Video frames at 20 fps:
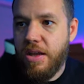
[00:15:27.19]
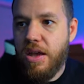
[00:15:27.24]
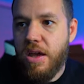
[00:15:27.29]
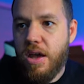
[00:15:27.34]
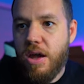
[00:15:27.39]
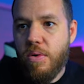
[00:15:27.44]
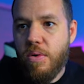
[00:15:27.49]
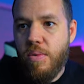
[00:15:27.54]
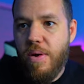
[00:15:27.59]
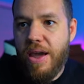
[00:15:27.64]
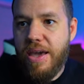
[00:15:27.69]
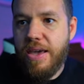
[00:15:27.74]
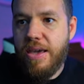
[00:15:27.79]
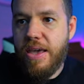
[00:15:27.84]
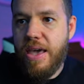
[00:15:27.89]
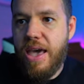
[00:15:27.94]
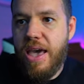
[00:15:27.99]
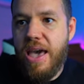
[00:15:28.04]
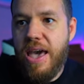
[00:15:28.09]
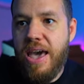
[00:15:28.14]
right?
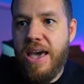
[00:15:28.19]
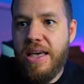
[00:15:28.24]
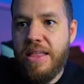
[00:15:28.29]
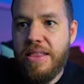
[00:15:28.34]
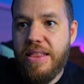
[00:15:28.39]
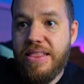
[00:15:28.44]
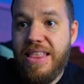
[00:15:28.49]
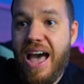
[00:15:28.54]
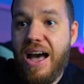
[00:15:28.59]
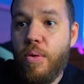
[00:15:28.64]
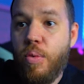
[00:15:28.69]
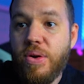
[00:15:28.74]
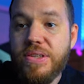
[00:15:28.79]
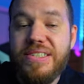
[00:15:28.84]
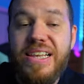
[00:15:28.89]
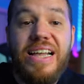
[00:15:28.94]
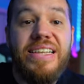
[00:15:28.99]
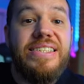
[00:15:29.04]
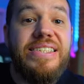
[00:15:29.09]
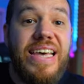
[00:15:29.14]
And that was
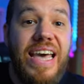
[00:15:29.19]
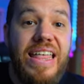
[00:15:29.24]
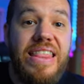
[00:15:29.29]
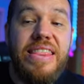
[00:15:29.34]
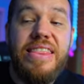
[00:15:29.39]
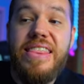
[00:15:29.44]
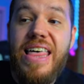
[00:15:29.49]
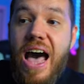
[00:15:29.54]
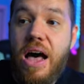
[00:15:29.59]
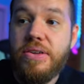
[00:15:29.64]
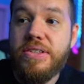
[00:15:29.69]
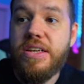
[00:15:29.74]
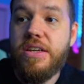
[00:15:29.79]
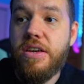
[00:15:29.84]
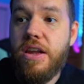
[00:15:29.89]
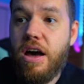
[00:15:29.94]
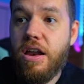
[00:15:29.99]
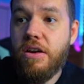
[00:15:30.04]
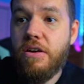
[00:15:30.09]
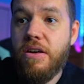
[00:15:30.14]
that
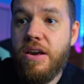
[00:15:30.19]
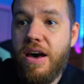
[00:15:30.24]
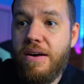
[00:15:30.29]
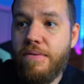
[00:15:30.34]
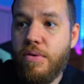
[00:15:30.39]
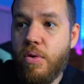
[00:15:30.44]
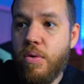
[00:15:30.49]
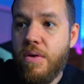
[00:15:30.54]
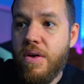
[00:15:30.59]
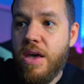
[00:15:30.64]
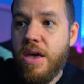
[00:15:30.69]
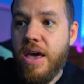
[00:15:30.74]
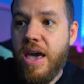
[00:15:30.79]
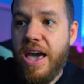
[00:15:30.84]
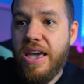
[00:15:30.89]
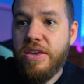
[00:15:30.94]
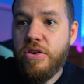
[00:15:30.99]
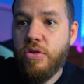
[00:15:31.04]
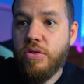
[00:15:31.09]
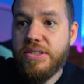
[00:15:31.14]
$10,000 level.
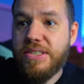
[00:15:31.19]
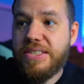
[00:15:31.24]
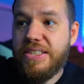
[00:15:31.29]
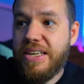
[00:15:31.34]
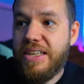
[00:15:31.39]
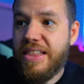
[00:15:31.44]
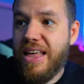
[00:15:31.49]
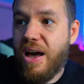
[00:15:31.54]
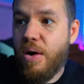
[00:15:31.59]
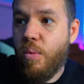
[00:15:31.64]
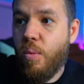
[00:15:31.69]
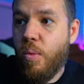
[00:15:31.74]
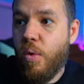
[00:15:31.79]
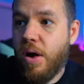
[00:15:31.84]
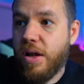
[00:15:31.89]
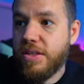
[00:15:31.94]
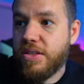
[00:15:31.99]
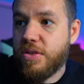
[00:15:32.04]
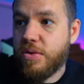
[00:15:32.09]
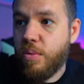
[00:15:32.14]
And you'll see that
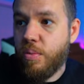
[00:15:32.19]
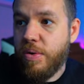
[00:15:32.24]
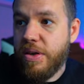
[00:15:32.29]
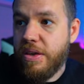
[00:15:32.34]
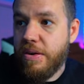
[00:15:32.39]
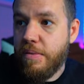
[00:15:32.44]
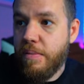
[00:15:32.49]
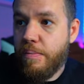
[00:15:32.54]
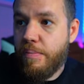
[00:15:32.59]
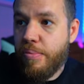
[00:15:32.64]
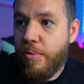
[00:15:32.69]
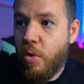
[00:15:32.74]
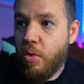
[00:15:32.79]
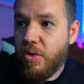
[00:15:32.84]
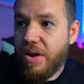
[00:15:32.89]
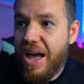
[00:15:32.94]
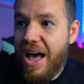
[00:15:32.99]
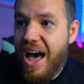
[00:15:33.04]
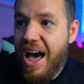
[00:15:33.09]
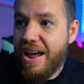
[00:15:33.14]
once we broke
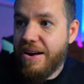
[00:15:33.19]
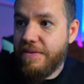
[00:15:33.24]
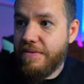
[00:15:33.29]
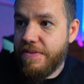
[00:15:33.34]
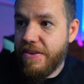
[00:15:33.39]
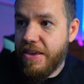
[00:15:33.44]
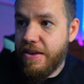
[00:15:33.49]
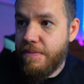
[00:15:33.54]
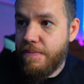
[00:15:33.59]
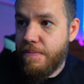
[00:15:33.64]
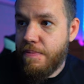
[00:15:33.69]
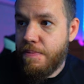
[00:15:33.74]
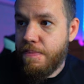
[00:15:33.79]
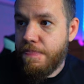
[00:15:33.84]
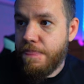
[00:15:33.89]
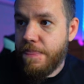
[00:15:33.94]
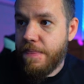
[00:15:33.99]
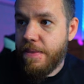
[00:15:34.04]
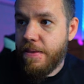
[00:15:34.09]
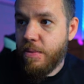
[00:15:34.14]
out of it,
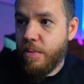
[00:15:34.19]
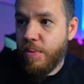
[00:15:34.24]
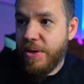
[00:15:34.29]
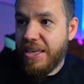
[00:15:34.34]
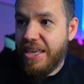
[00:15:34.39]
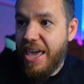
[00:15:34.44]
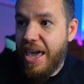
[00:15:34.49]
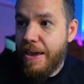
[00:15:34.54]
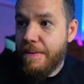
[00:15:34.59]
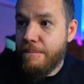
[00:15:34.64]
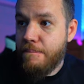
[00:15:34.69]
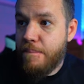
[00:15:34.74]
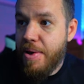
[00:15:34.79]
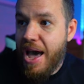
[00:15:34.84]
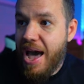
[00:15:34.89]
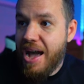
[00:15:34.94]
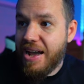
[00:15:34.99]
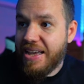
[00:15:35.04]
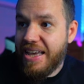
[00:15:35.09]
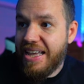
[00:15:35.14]
we came
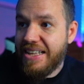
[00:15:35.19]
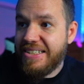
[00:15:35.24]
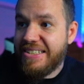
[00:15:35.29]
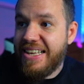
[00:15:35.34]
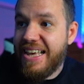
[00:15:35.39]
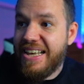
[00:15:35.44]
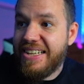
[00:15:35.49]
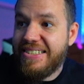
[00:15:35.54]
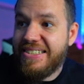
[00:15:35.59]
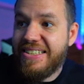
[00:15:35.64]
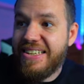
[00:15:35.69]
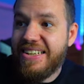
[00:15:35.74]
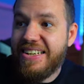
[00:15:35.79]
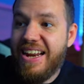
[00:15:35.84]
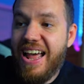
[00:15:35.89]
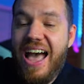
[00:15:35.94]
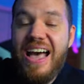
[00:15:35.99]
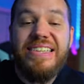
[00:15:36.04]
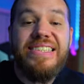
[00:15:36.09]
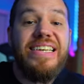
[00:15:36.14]
back and tested it
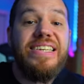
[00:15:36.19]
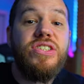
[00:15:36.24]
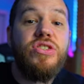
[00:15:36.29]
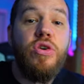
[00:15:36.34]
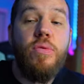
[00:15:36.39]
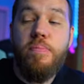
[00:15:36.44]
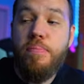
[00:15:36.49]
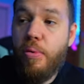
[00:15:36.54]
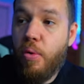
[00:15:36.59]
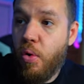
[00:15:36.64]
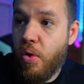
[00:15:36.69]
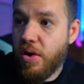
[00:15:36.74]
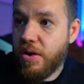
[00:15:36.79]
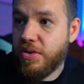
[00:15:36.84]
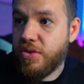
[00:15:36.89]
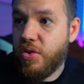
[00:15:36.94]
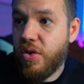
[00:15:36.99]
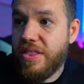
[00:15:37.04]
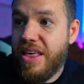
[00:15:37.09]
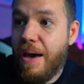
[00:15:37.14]
as a support.
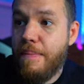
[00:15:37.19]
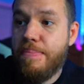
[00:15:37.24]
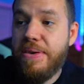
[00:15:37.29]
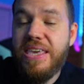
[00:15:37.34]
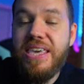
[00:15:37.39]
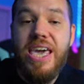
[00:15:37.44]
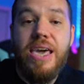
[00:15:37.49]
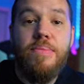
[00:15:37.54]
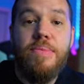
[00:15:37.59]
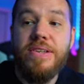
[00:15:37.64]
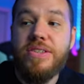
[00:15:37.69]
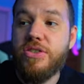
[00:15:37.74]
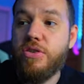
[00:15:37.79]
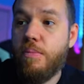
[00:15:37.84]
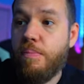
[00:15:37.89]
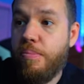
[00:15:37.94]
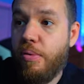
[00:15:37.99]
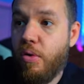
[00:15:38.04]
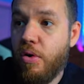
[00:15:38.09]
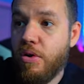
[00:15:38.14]
So that became a
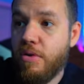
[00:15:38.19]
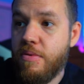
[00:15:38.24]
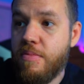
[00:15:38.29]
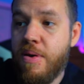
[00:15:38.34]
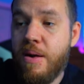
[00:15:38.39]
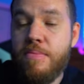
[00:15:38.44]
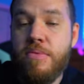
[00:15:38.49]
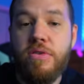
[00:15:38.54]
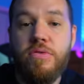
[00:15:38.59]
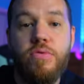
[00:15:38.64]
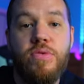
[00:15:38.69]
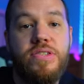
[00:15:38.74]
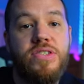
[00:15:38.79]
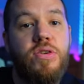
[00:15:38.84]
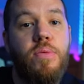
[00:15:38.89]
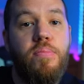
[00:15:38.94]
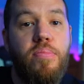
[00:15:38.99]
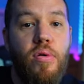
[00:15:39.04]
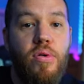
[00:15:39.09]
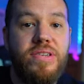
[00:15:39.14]
support. Remember,
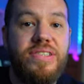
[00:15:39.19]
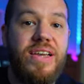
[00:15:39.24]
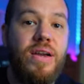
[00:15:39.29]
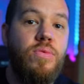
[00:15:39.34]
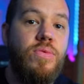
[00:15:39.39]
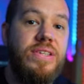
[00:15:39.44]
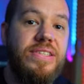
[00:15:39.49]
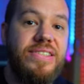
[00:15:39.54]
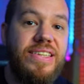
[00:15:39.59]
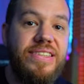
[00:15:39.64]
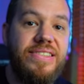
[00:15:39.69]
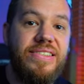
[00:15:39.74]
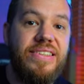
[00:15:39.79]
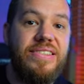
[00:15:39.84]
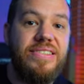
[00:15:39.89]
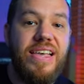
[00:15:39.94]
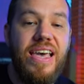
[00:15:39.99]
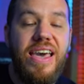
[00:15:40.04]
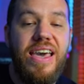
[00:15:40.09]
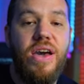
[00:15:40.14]
supports and
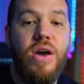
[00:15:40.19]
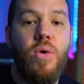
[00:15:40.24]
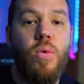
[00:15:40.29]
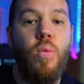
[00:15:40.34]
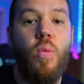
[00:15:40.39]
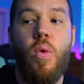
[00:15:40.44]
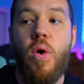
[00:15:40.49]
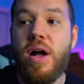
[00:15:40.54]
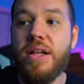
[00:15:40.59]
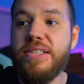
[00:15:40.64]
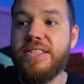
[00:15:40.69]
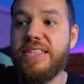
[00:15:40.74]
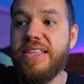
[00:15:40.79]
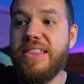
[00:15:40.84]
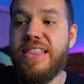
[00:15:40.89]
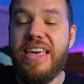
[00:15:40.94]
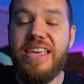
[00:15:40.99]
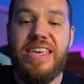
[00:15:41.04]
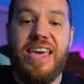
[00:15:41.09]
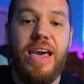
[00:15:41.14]
resistance, once
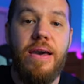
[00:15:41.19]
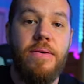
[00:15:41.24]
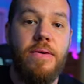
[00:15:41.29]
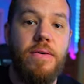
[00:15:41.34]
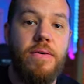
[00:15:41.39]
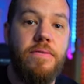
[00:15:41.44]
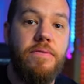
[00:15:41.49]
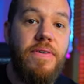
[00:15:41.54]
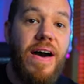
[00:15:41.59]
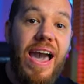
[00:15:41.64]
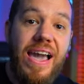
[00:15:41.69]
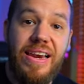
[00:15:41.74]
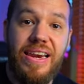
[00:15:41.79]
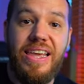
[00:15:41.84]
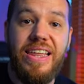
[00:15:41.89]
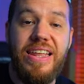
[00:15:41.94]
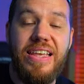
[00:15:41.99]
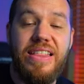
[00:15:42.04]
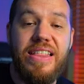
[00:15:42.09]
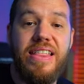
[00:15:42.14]
they get
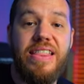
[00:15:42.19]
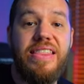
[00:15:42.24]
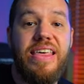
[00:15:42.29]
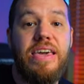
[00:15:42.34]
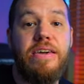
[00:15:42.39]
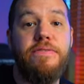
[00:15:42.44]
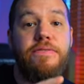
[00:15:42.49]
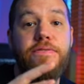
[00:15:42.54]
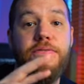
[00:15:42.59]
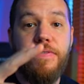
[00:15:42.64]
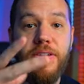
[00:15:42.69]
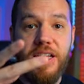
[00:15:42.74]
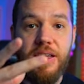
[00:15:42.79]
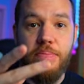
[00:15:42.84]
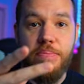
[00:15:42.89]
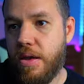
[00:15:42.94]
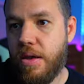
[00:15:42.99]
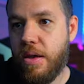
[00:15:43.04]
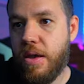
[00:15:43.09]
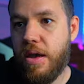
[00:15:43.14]
violated, they
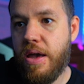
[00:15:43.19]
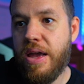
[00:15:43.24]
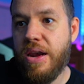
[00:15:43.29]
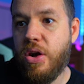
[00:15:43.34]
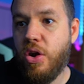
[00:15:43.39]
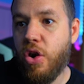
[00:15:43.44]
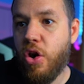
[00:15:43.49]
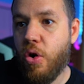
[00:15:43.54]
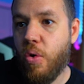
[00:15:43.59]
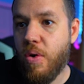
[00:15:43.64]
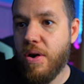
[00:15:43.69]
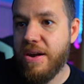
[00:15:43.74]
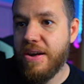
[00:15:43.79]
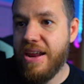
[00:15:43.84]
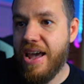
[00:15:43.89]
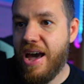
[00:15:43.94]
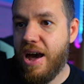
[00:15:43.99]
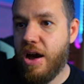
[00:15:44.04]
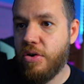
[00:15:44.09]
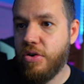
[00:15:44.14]
flip and lower
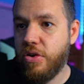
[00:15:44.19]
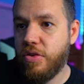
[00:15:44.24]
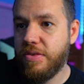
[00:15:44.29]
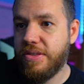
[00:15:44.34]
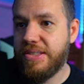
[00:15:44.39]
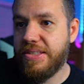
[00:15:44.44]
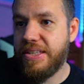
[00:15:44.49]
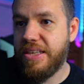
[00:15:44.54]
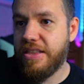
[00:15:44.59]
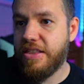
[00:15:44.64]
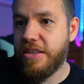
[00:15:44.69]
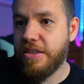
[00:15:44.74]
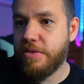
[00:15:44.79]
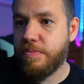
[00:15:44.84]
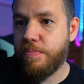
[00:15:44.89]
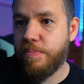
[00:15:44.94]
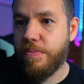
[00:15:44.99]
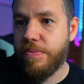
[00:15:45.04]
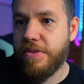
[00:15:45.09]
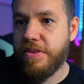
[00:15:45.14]
down you see this
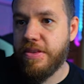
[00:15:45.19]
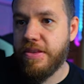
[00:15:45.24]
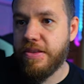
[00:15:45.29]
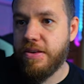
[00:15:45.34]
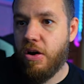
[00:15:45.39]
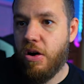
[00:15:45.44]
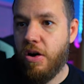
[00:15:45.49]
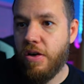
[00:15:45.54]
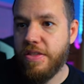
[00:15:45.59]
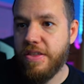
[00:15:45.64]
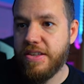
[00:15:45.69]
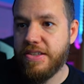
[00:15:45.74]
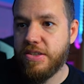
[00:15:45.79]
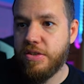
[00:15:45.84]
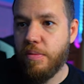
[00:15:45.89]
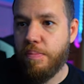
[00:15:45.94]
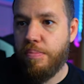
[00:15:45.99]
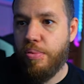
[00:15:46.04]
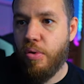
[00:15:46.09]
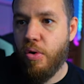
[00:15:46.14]
the, all this
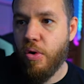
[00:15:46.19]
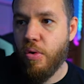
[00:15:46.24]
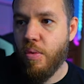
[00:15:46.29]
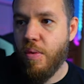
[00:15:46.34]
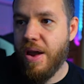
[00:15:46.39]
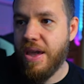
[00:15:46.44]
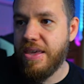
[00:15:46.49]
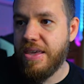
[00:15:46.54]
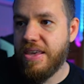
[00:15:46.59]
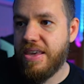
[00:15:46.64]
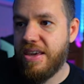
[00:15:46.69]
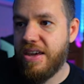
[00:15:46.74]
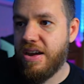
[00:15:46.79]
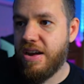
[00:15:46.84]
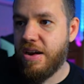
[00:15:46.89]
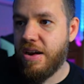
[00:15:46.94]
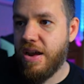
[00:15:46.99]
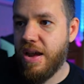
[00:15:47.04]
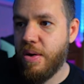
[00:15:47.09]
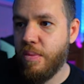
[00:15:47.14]
support right
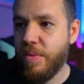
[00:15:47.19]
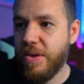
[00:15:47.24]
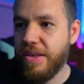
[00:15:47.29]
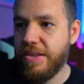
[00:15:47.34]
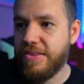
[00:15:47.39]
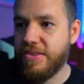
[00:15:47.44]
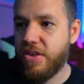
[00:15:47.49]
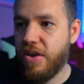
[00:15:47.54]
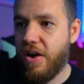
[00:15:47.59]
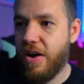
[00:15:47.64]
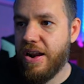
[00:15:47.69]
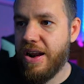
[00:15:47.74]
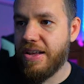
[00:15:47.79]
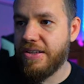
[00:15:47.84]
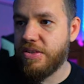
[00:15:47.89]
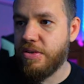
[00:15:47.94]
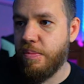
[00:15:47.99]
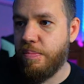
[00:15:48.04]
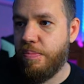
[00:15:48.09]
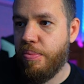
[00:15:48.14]
here and we saw it as
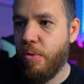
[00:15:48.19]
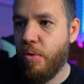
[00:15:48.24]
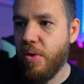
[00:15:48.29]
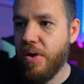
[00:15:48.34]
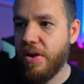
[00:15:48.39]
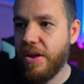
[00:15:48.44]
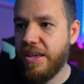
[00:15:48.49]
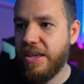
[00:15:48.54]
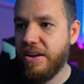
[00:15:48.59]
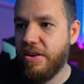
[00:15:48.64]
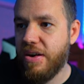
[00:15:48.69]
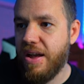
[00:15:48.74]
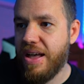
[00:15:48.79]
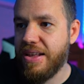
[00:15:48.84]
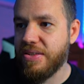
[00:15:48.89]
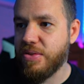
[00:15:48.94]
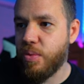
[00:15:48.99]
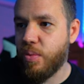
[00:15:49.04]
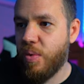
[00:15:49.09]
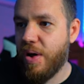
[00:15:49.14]
support here
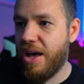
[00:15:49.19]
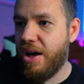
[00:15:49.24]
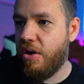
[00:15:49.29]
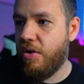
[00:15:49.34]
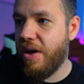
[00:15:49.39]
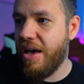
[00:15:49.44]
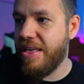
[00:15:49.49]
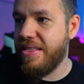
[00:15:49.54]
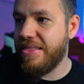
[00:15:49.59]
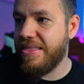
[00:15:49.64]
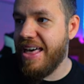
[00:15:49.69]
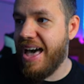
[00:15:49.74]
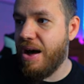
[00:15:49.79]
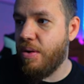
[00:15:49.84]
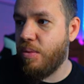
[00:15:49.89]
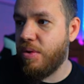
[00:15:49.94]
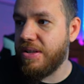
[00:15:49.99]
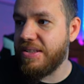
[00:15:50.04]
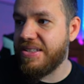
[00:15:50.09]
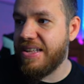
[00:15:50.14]
as well and that
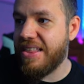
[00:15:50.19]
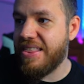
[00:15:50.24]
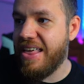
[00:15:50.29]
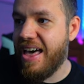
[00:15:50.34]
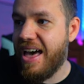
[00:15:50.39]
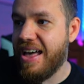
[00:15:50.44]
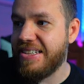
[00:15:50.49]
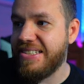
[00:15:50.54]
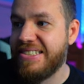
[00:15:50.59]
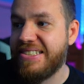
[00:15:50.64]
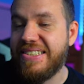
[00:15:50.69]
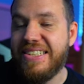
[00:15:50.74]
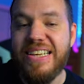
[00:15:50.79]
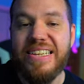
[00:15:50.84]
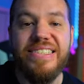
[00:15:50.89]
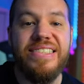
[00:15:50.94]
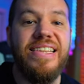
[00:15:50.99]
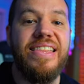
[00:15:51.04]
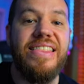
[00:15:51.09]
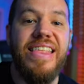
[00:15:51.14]
was that
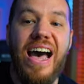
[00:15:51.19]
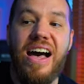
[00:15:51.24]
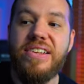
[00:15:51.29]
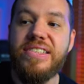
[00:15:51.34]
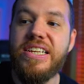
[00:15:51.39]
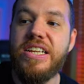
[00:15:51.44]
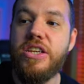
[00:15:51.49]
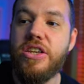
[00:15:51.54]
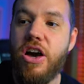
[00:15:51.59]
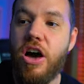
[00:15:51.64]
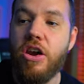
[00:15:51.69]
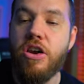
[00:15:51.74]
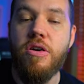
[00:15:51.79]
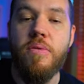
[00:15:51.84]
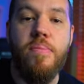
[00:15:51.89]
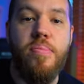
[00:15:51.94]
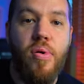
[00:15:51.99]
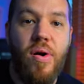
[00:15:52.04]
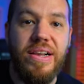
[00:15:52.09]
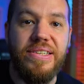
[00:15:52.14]

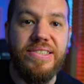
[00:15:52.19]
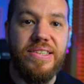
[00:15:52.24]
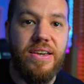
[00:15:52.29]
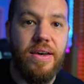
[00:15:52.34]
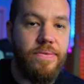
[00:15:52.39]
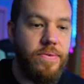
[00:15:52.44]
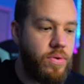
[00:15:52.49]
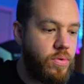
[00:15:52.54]
$6,000 price level.